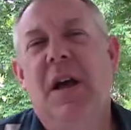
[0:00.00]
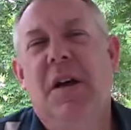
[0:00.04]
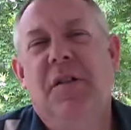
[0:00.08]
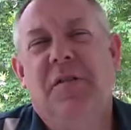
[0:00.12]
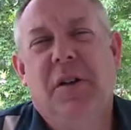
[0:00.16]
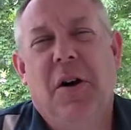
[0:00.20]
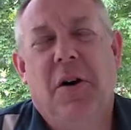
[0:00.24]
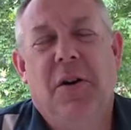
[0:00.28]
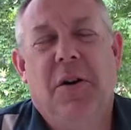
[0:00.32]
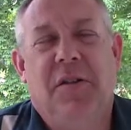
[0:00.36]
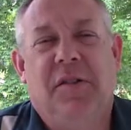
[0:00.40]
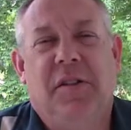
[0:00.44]

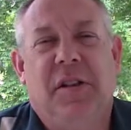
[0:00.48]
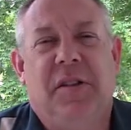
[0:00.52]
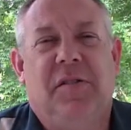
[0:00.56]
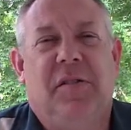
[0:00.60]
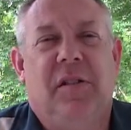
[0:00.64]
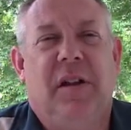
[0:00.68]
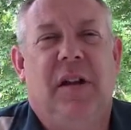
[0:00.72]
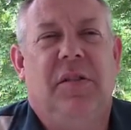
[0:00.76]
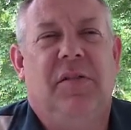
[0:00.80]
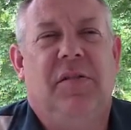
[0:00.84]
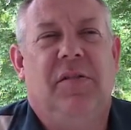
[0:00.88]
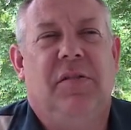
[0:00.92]
So it's,
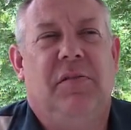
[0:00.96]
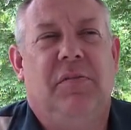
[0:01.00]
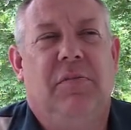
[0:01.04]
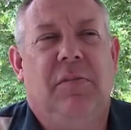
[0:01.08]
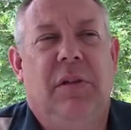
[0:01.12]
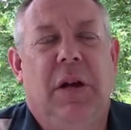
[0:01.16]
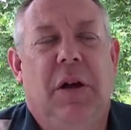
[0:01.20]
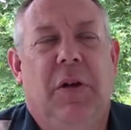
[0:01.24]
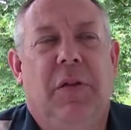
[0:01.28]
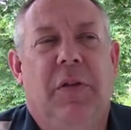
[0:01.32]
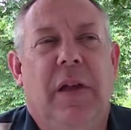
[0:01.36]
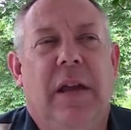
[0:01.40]
it's, it's
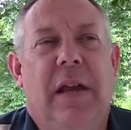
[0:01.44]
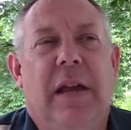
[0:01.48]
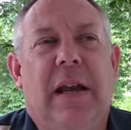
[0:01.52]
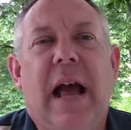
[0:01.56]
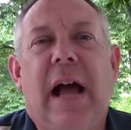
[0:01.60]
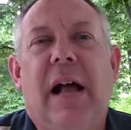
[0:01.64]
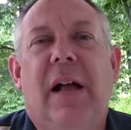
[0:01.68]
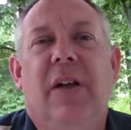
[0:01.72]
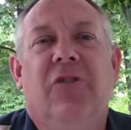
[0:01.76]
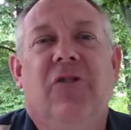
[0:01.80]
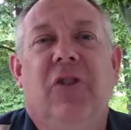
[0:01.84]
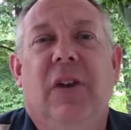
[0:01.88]
you know, the
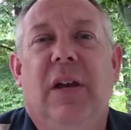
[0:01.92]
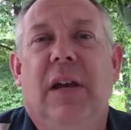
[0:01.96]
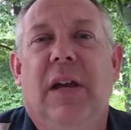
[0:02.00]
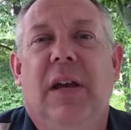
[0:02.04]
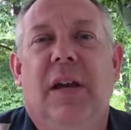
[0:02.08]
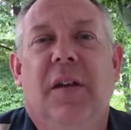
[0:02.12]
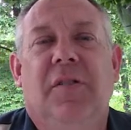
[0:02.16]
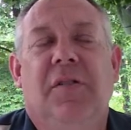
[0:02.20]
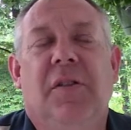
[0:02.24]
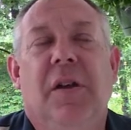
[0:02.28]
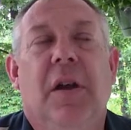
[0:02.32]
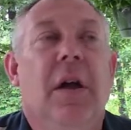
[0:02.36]
analogy
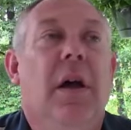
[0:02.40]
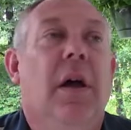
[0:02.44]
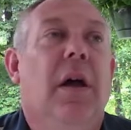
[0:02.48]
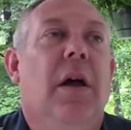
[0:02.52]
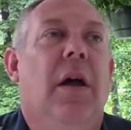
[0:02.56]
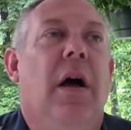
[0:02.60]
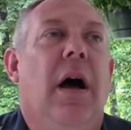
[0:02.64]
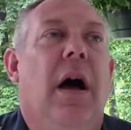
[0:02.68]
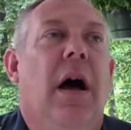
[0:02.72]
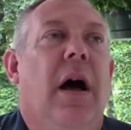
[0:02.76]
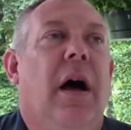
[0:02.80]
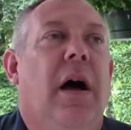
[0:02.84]
is
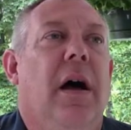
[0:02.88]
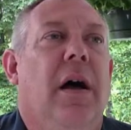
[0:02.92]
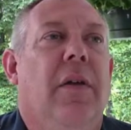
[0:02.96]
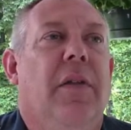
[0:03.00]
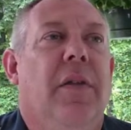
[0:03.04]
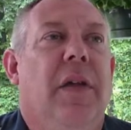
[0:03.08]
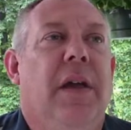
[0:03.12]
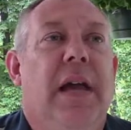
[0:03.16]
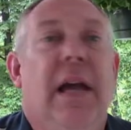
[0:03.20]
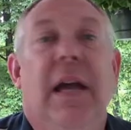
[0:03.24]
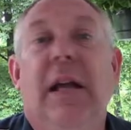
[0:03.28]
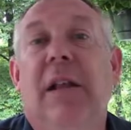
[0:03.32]
uh,
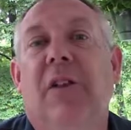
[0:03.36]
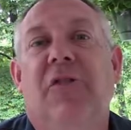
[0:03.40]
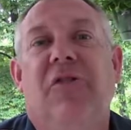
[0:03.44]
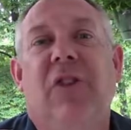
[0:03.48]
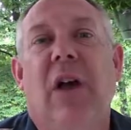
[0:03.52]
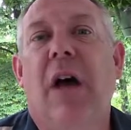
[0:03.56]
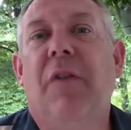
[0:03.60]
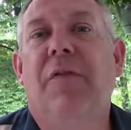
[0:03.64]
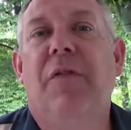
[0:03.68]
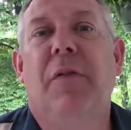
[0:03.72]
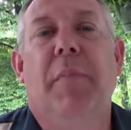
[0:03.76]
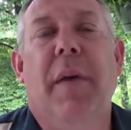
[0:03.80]
the English
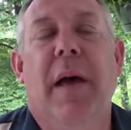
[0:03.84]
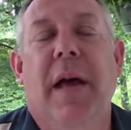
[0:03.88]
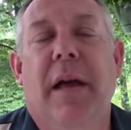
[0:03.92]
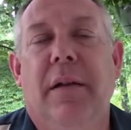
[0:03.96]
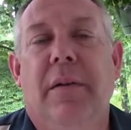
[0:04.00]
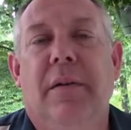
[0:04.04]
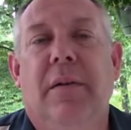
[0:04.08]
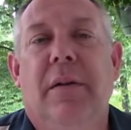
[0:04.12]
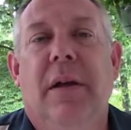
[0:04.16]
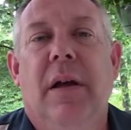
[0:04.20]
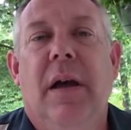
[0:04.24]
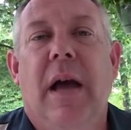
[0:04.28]
alphabet
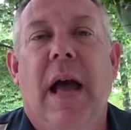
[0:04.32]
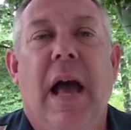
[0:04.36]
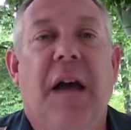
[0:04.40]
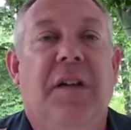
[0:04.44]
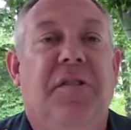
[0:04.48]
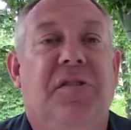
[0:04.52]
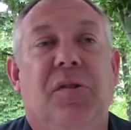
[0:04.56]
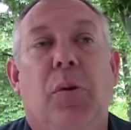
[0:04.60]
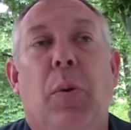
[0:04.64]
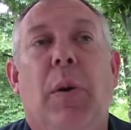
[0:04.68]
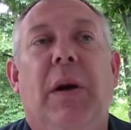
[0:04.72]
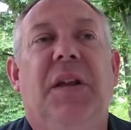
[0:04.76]

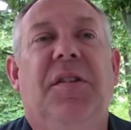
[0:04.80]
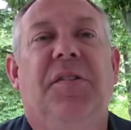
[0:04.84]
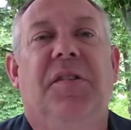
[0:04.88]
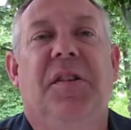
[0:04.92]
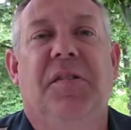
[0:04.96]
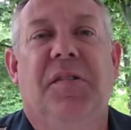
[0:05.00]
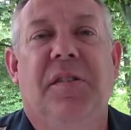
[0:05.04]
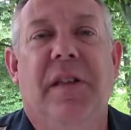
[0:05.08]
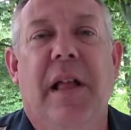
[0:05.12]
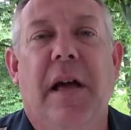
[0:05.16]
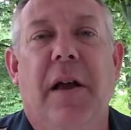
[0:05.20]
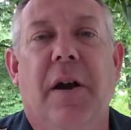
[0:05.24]
has
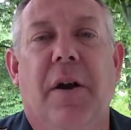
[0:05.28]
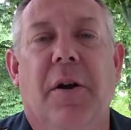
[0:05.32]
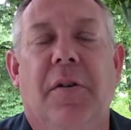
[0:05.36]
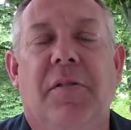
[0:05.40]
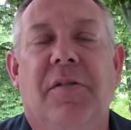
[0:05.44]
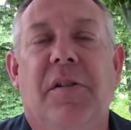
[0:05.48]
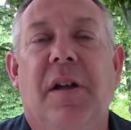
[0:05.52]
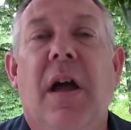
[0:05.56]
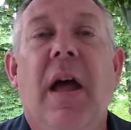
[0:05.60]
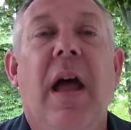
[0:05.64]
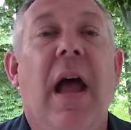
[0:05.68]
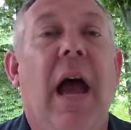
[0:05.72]
26
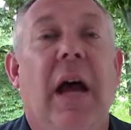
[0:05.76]
letters,